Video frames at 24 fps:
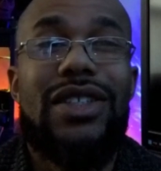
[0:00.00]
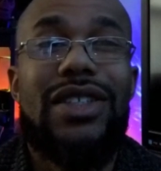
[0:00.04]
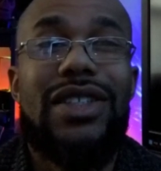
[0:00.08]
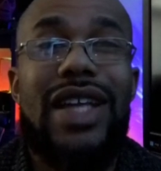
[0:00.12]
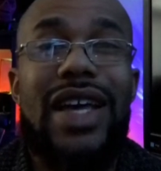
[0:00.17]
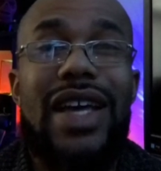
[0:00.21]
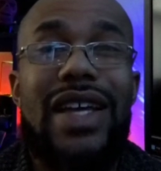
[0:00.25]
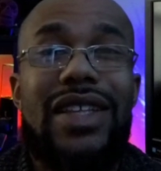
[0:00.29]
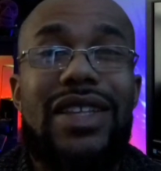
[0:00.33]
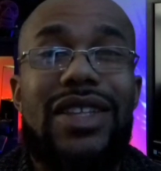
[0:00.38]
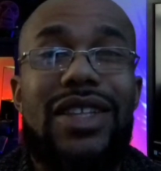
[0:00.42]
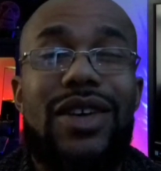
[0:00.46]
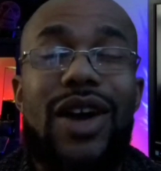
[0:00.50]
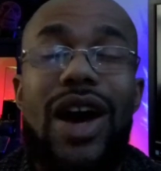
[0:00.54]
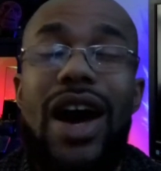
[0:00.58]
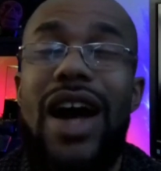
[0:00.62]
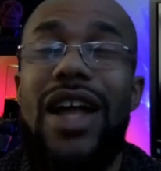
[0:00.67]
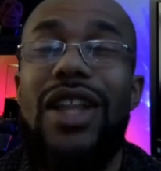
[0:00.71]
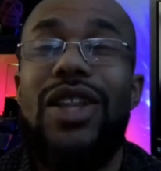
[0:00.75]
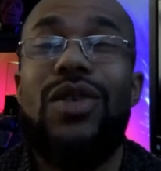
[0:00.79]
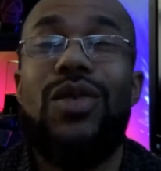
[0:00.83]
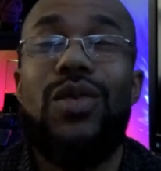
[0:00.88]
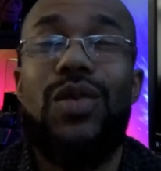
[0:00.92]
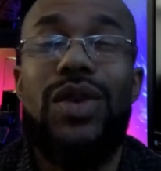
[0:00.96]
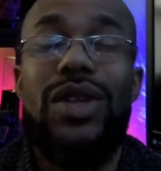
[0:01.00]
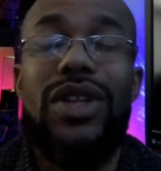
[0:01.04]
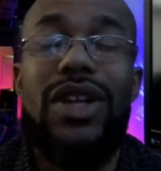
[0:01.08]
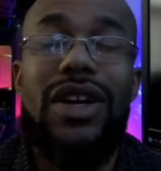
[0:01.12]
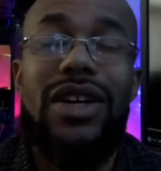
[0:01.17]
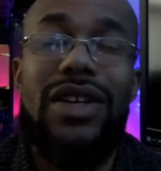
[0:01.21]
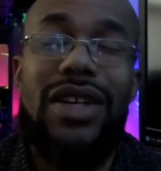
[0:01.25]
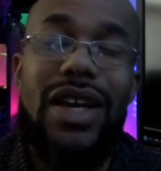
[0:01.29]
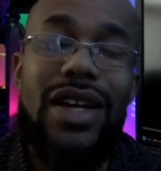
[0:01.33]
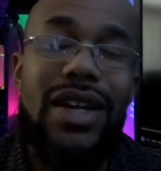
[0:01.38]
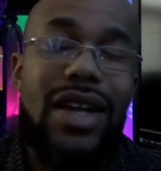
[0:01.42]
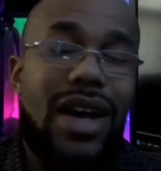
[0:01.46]
like the
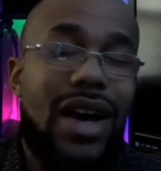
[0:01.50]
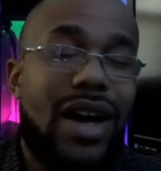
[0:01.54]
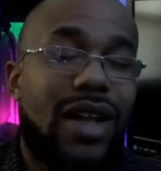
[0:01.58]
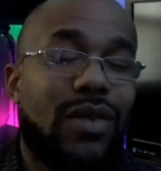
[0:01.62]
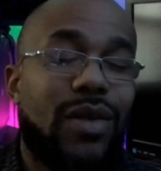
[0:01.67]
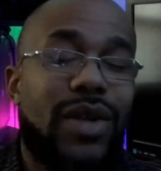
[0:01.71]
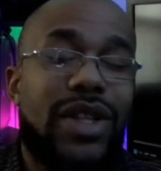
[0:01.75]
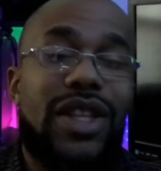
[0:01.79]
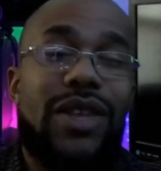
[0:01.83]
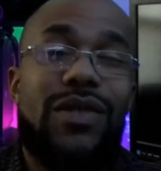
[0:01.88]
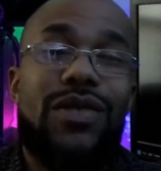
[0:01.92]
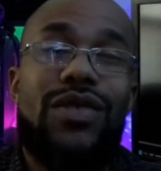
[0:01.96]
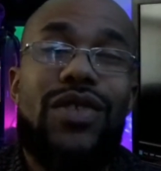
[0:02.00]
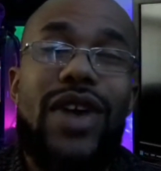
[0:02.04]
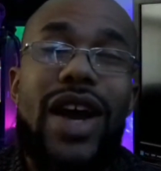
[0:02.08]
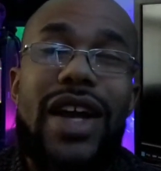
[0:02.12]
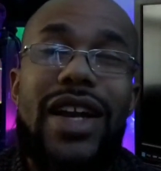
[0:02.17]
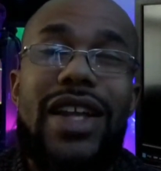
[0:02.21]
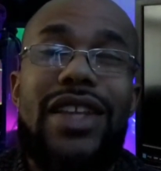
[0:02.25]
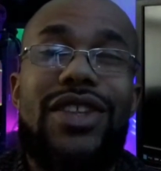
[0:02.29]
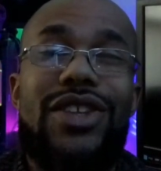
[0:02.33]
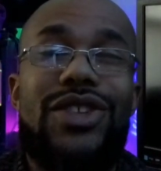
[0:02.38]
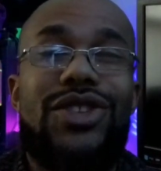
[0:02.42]
the Friday